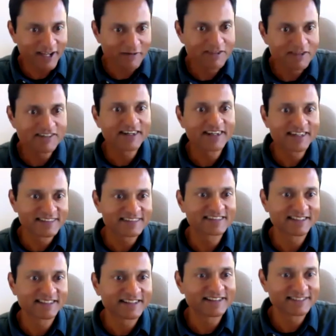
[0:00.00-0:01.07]
chemistry uh, is
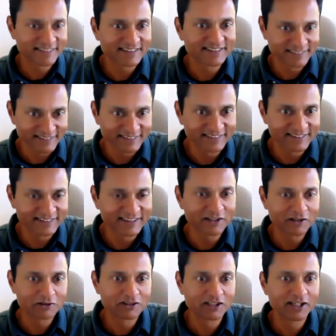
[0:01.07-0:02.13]
is, is, is a
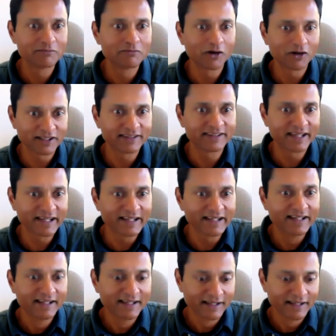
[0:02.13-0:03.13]
hugely important thing.